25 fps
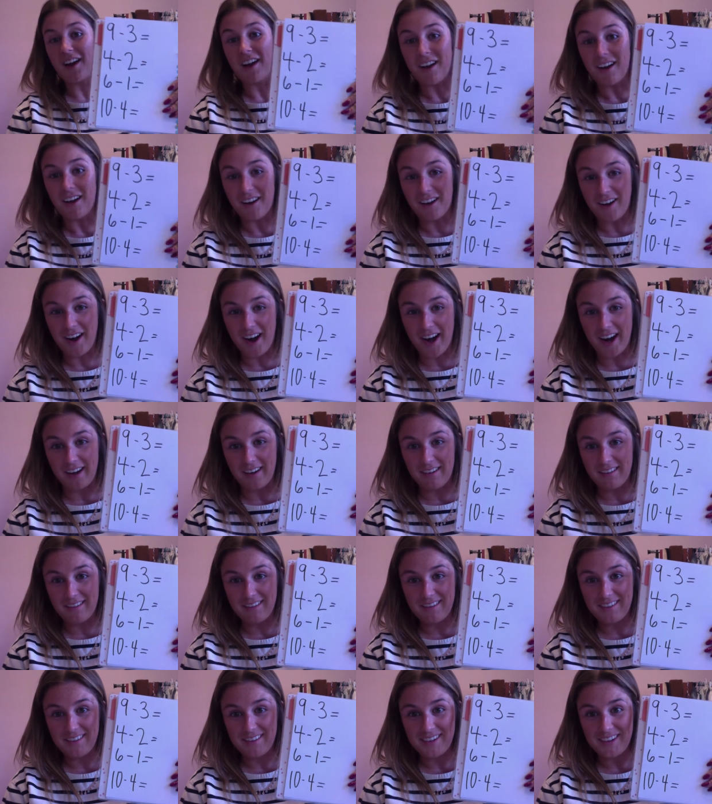All right,
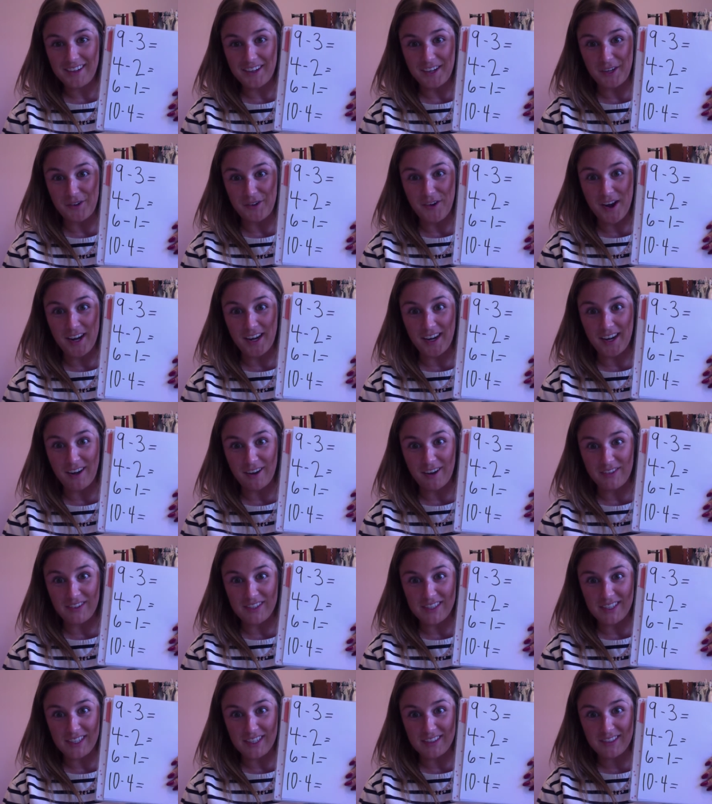are you ready to hear
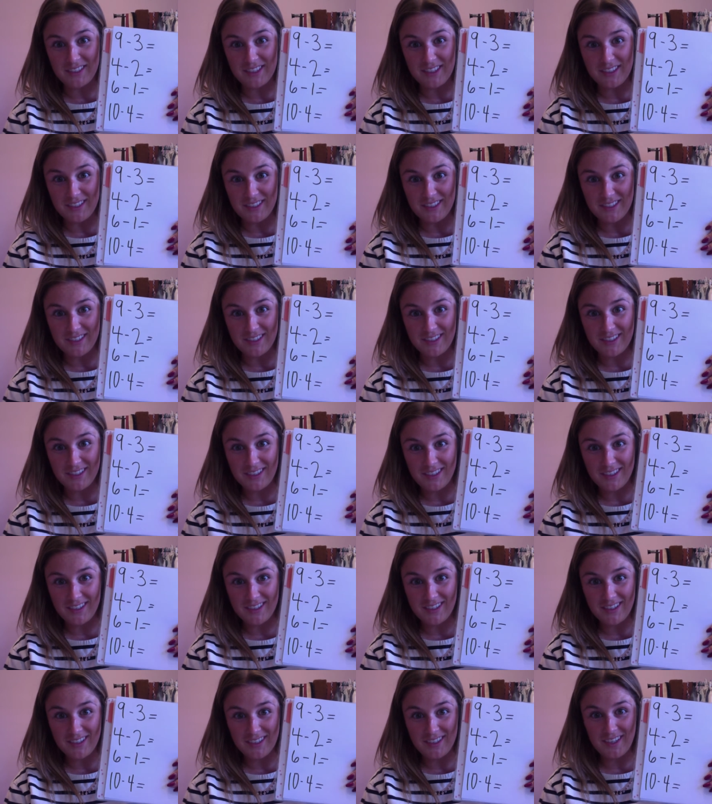these answers?
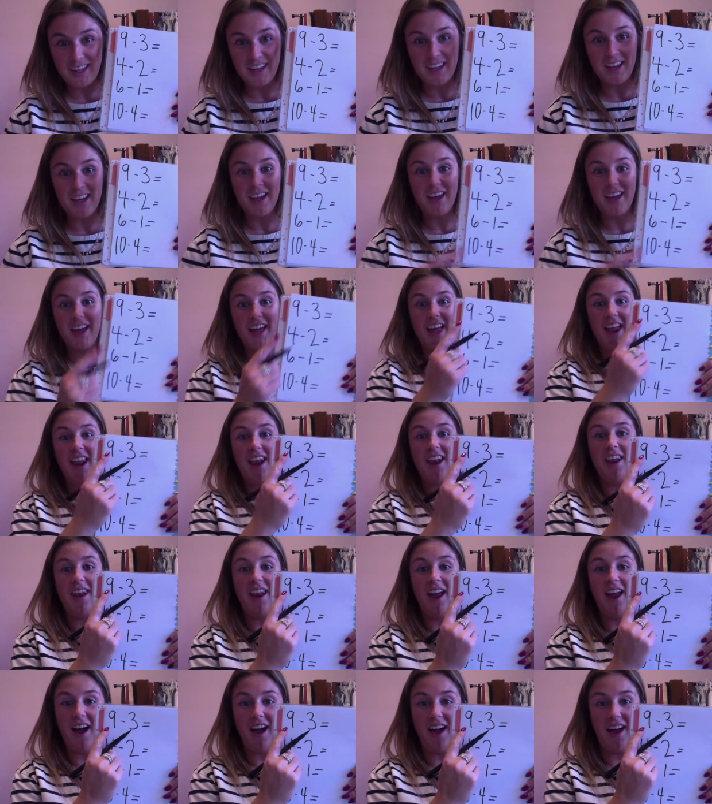
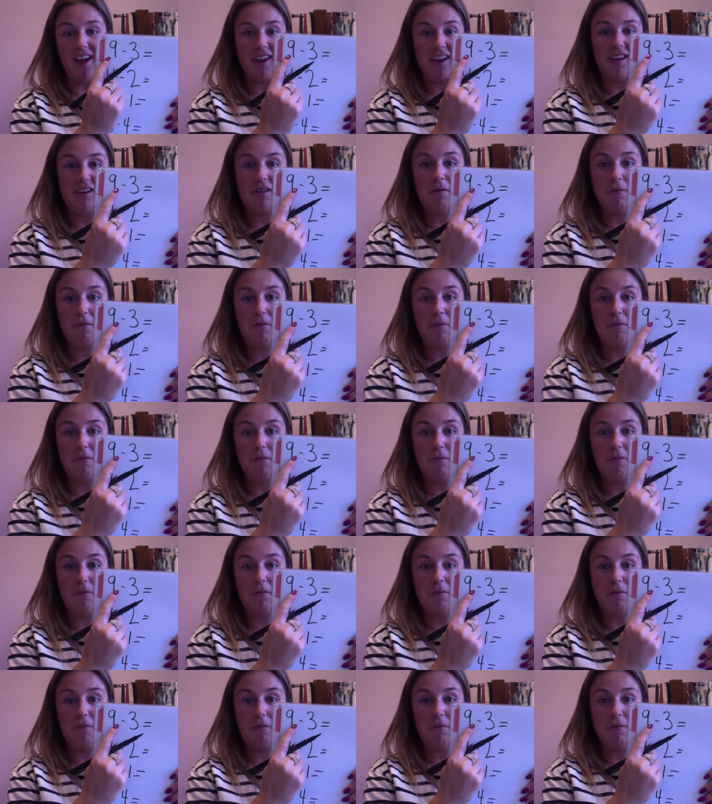9